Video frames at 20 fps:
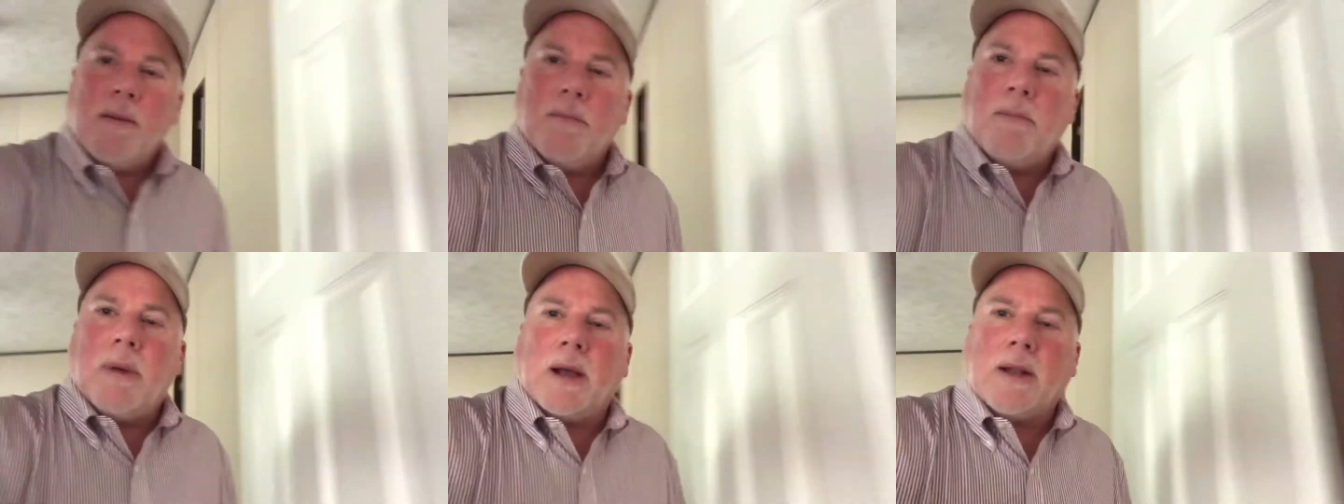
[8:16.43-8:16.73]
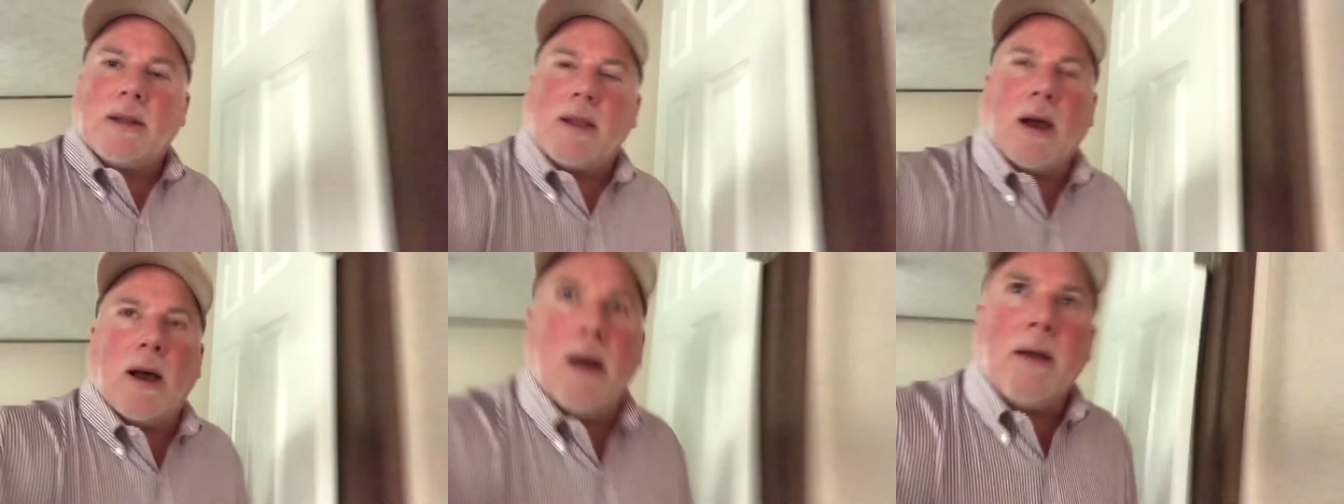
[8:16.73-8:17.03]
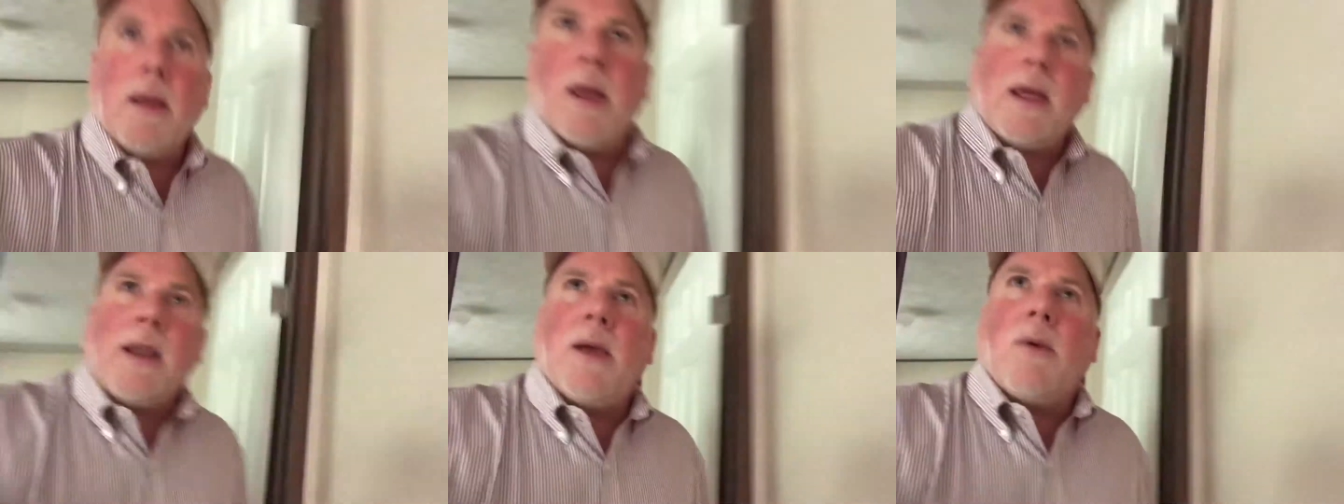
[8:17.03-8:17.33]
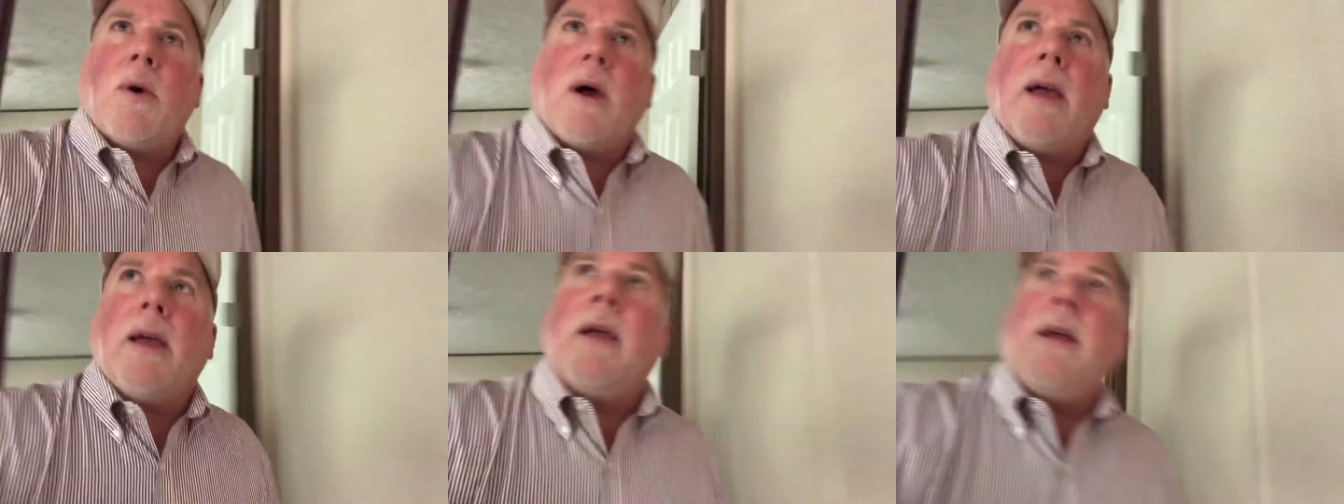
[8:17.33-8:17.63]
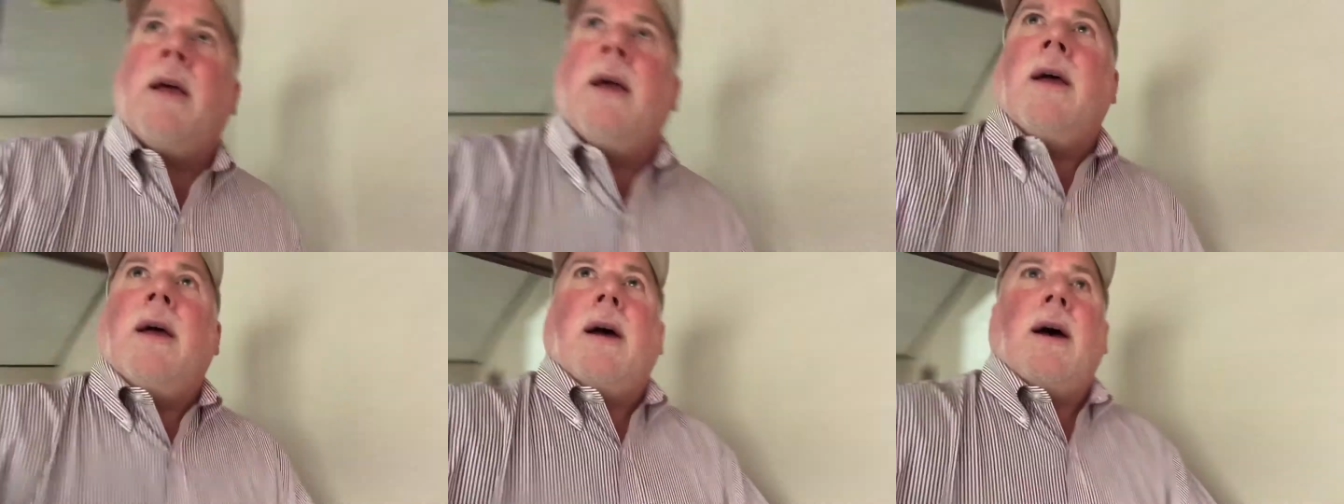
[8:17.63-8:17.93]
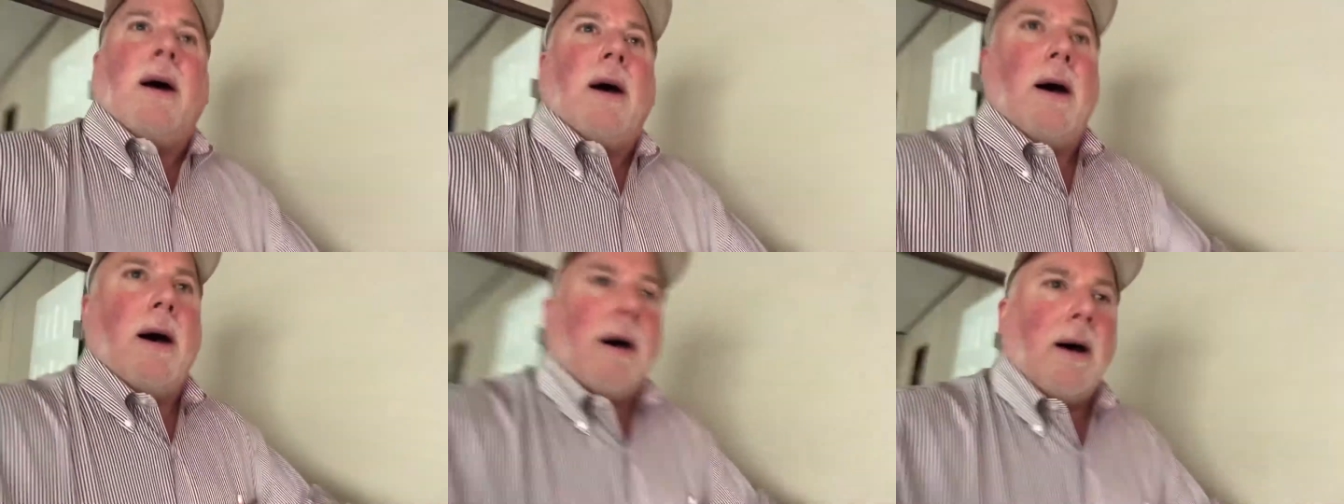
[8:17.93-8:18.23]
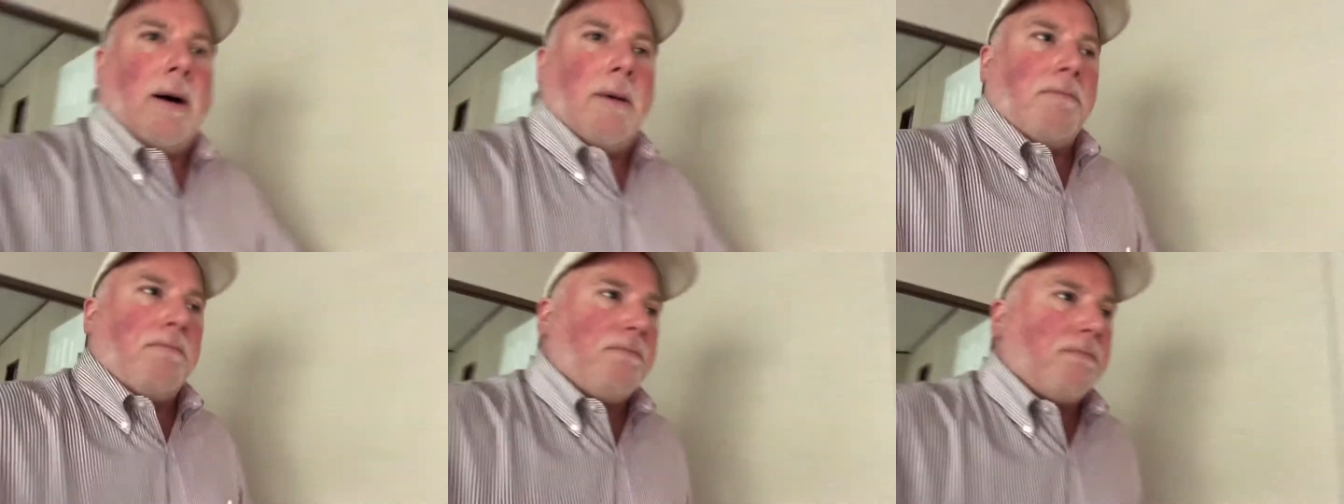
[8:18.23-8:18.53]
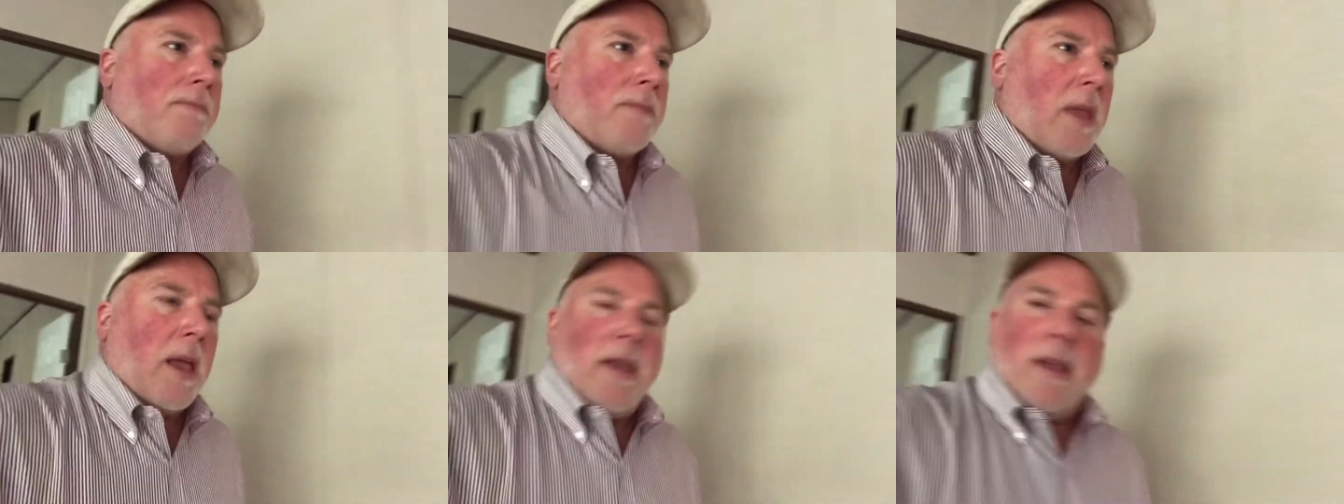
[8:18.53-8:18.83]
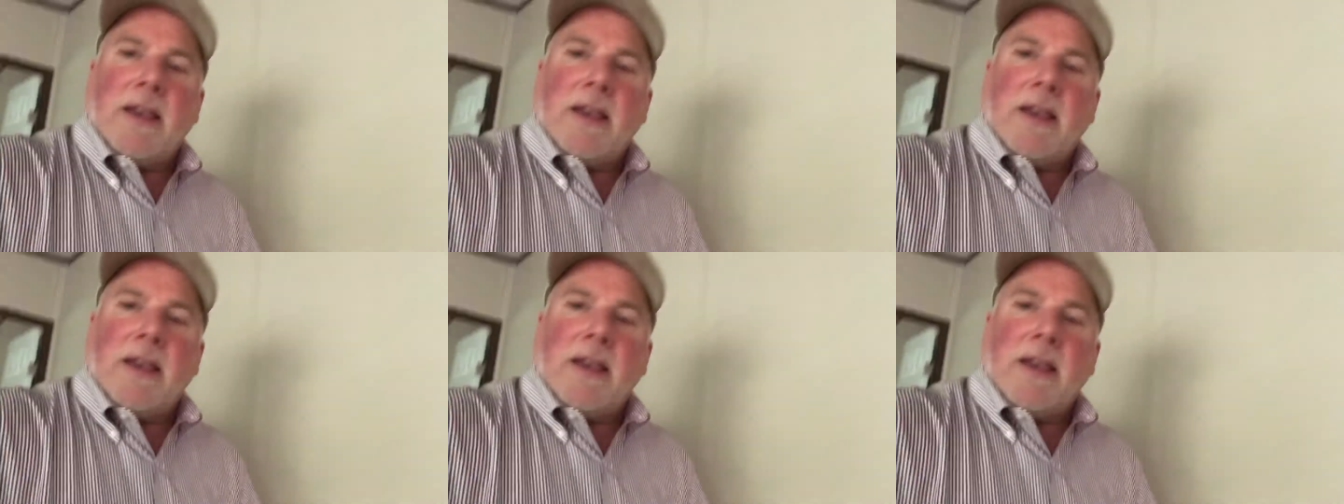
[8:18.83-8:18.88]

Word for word: But uh, anyway, um,